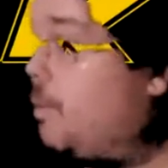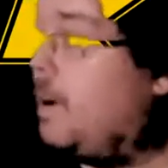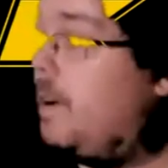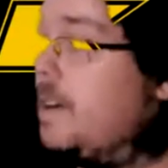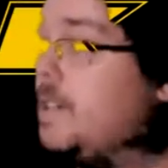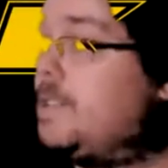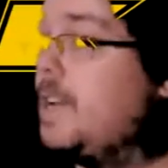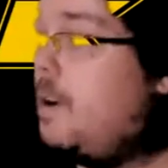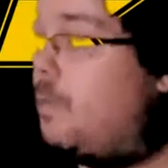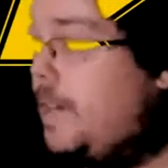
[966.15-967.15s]
But because
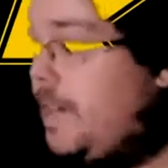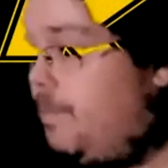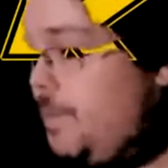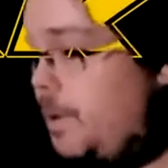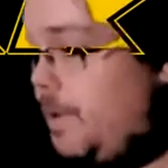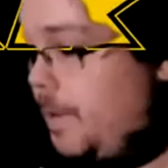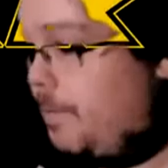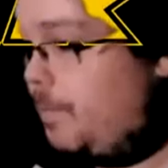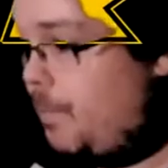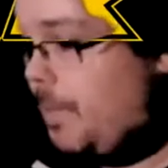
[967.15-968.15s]
when he did it
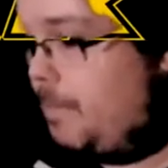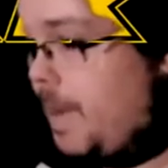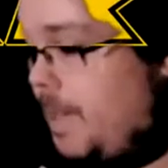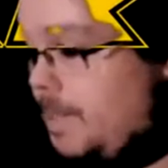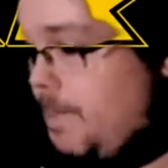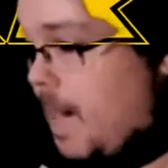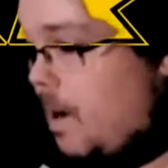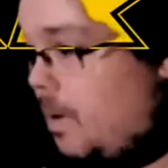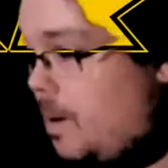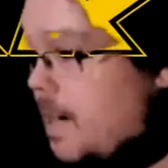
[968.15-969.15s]
with his
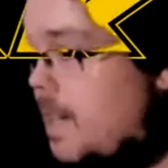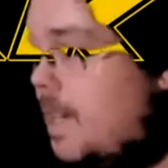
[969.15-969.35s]
power,